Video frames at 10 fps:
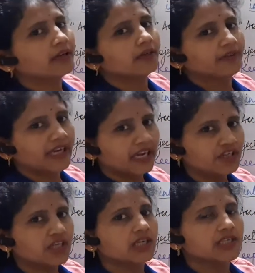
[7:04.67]

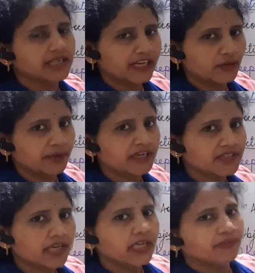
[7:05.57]
financial
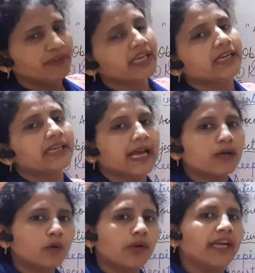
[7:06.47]
statements, we can
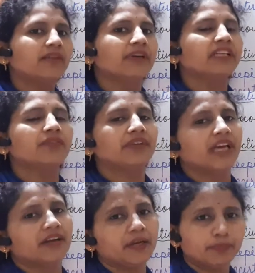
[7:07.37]
calculate whether we
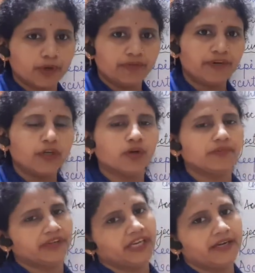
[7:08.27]
are in profit or
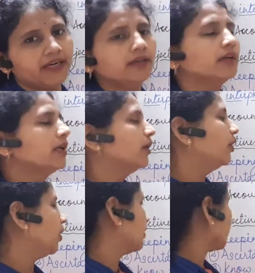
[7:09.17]
we are in
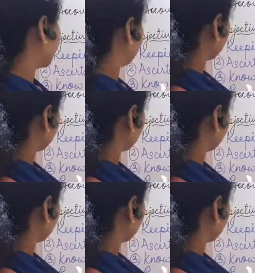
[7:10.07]
loss.